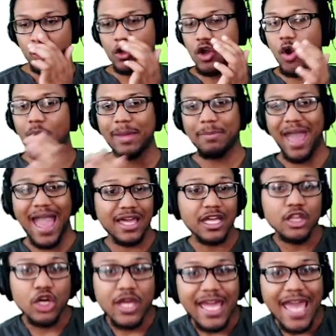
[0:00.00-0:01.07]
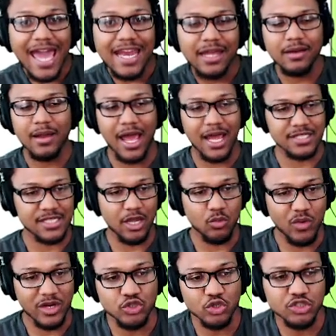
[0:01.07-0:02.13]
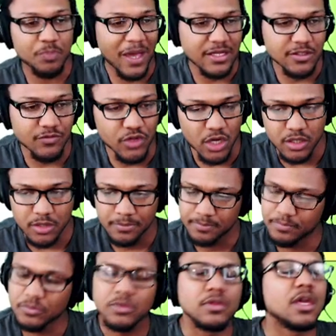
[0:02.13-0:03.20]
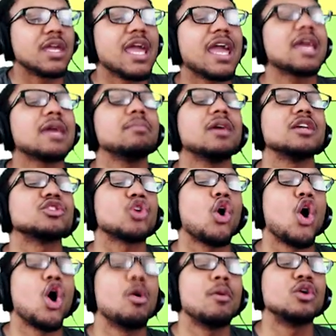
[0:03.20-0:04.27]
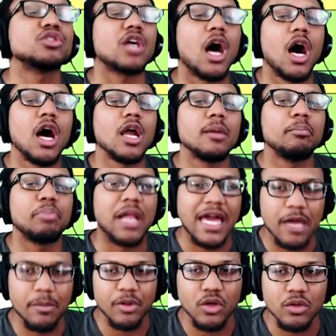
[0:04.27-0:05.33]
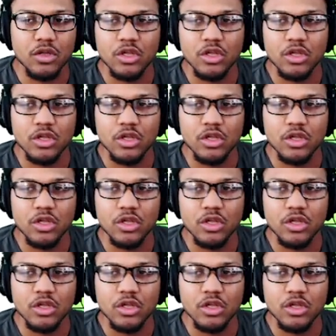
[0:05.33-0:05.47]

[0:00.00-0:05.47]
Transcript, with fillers: Going back and looking at it as a retrospective look, the game is almost unplayable.